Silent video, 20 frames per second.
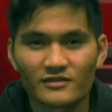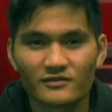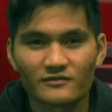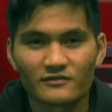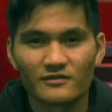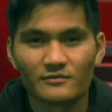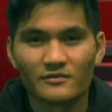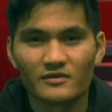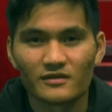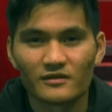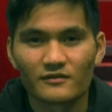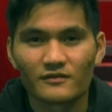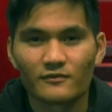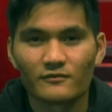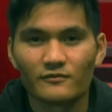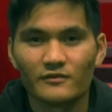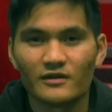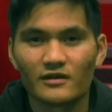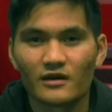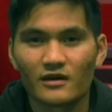History Month,
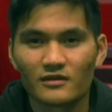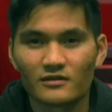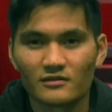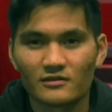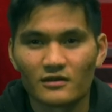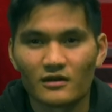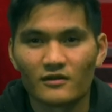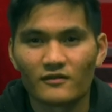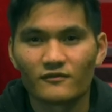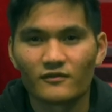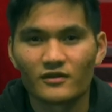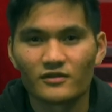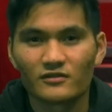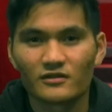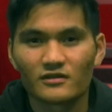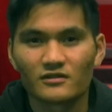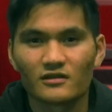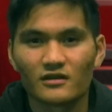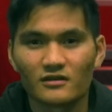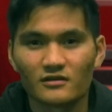we honor
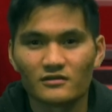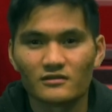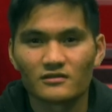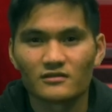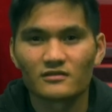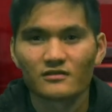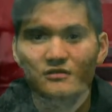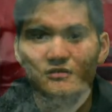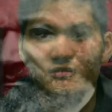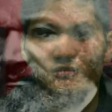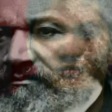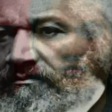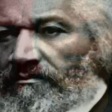Frederick Douglass.